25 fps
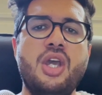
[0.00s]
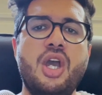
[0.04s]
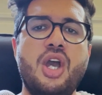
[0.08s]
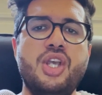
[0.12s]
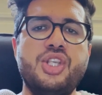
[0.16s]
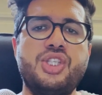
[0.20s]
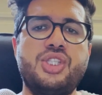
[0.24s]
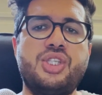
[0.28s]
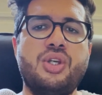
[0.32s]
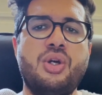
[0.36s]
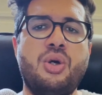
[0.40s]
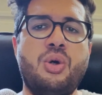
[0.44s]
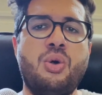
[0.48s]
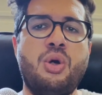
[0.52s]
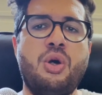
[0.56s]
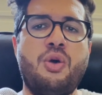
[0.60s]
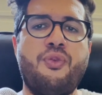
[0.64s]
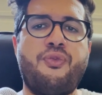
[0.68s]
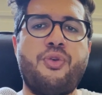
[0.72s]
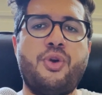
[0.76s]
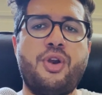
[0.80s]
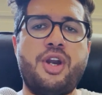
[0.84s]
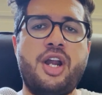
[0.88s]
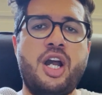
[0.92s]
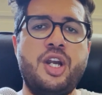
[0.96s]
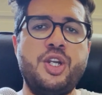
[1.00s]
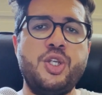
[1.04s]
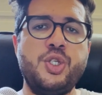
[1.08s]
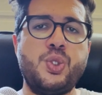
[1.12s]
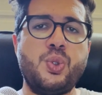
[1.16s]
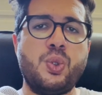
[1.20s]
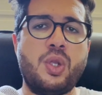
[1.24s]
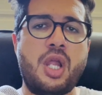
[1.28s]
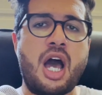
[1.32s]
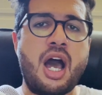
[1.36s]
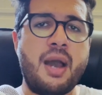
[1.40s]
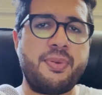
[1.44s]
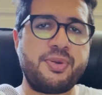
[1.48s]
So for
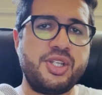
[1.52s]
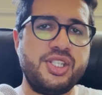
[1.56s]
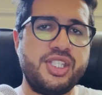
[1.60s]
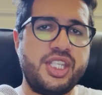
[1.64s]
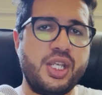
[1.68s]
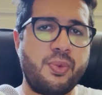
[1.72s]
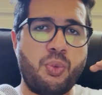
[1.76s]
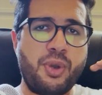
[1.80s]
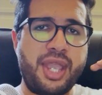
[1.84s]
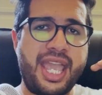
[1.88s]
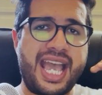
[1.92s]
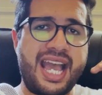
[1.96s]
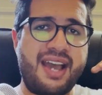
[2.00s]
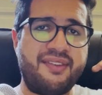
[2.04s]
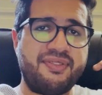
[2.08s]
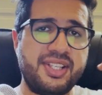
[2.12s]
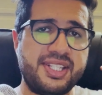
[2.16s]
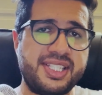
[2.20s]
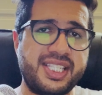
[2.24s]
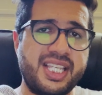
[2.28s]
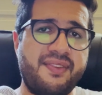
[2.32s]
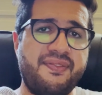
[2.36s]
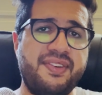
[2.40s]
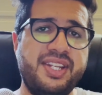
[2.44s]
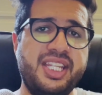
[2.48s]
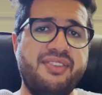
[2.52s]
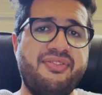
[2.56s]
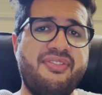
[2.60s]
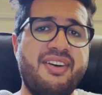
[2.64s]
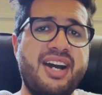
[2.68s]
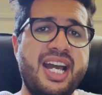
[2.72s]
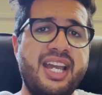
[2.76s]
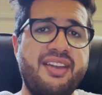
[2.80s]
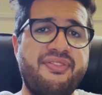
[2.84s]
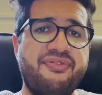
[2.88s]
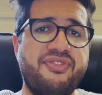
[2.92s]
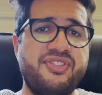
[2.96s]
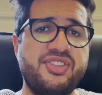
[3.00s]
unusual options here, we have the
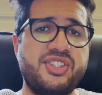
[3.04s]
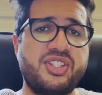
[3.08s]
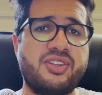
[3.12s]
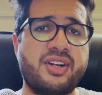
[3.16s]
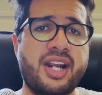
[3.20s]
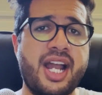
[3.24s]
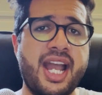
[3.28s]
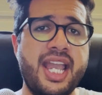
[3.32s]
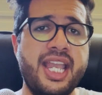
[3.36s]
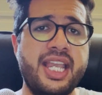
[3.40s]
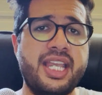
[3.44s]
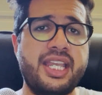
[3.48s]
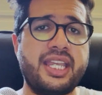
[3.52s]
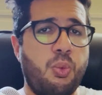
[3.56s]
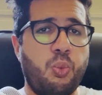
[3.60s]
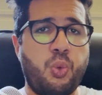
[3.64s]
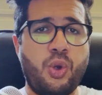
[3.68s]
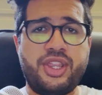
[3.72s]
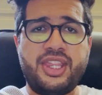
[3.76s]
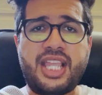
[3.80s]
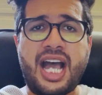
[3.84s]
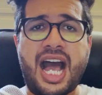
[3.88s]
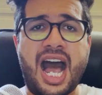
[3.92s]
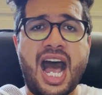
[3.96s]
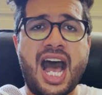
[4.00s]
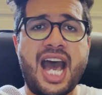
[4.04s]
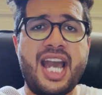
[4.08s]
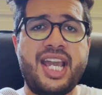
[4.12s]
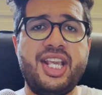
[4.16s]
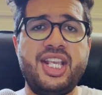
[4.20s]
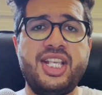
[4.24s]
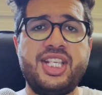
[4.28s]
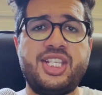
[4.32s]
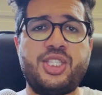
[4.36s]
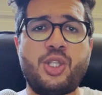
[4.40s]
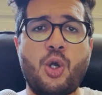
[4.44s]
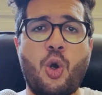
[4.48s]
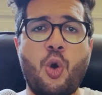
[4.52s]
75 strike with the
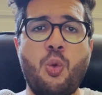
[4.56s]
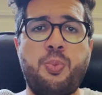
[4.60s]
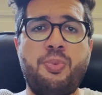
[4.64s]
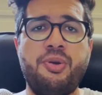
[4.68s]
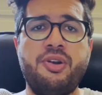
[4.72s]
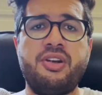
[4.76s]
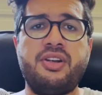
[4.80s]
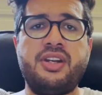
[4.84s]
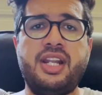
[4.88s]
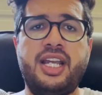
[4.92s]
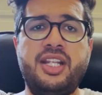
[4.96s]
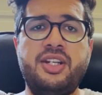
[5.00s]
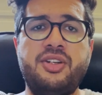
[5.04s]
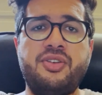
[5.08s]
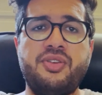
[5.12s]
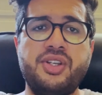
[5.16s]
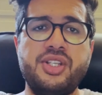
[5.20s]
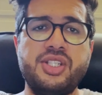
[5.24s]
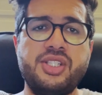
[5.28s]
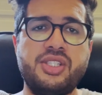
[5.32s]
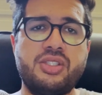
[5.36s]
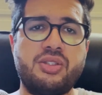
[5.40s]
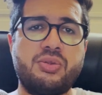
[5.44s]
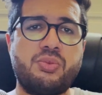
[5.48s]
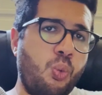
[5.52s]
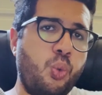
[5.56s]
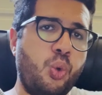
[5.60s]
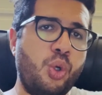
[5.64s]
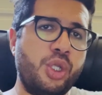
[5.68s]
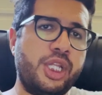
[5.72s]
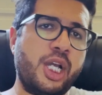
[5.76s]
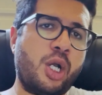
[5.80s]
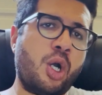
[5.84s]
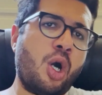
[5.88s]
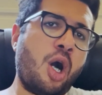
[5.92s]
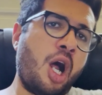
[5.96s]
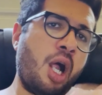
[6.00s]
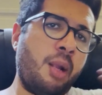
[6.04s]
highest open interest with a
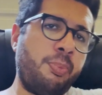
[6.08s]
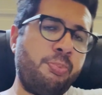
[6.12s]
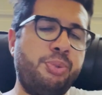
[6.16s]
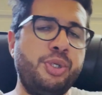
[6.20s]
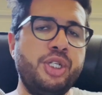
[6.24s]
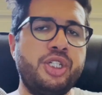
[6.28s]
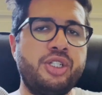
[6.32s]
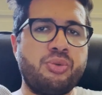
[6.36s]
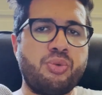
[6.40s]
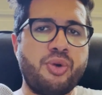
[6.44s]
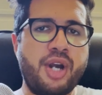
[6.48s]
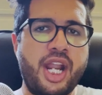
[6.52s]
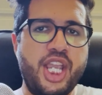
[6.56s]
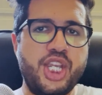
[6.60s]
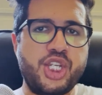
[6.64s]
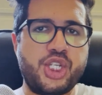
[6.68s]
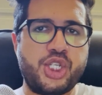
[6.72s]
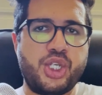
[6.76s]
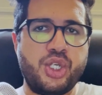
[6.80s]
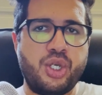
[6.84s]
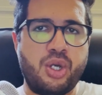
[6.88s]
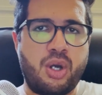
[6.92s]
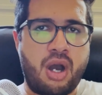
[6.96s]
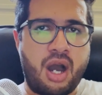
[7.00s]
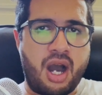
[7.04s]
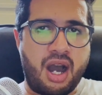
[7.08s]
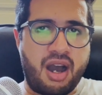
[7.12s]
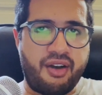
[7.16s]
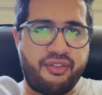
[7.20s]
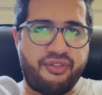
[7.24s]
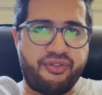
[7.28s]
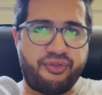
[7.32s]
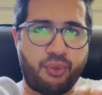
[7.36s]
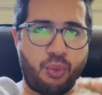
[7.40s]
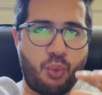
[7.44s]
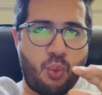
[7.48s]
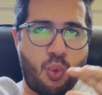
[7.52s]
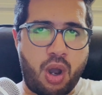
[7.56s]
call put ratio of
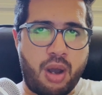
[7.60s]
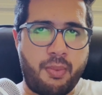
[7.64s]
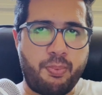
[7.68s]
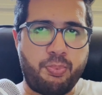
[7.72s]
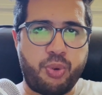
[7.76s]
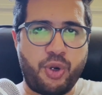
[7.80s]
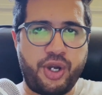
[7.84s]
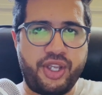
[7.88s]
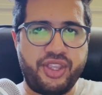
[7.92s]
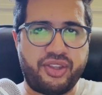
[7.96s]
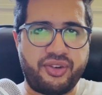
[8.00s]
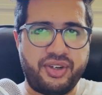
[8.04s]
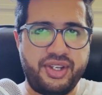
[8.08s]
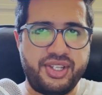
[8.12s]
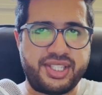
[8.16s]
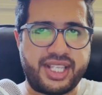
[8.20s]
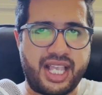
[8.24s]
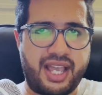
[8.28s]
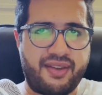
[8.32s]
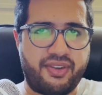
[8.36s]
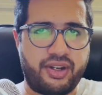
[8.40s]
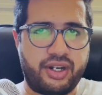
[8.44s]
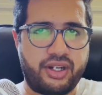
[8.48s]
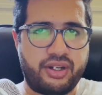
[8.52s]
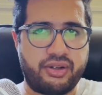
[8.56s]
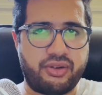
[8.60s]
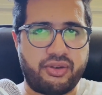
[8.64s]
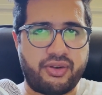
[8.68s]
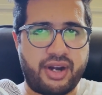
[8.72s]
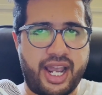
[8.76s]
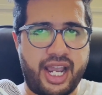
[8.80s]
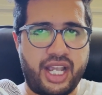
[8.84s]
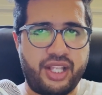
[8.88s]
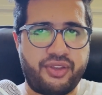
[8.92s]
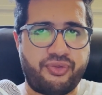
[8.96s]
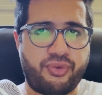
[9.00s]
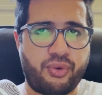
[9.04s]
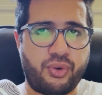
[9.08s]
1.37,
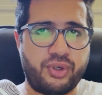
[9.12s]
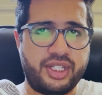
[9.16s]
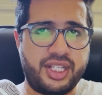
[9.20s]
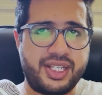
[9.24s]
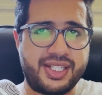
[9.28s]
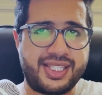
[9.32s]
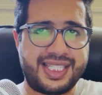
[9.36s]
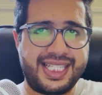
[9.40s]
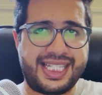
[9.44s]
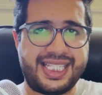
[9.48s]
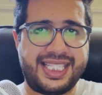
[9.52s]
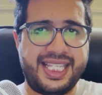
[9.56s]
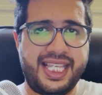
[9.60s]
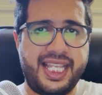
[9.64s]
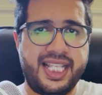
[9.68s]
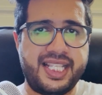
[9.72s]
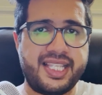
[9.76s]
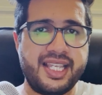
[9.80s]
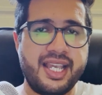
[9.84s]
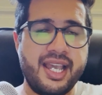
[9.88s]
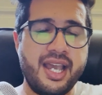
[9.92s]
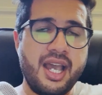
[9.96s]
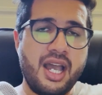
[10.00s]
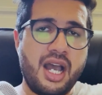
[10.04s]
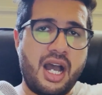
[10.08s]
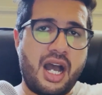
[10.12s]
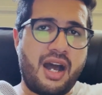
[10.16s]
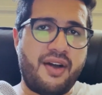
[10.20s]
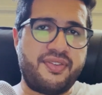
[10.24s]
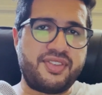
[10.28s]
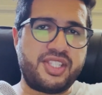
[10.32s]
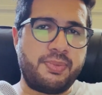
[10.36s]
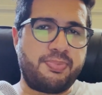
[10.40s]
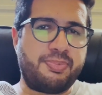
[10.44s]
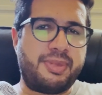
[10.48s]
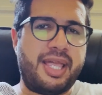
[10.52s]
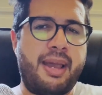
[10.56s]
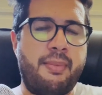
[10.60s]
right, for the 16th of
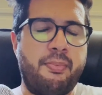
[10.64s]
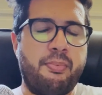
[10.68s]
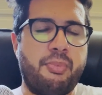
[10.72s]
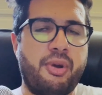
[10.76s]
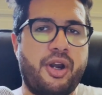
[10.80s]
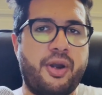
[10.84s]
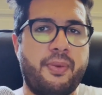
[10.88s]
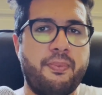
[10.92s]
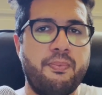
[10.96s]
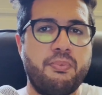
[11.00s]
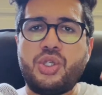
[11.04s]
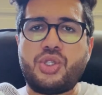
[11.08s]
September.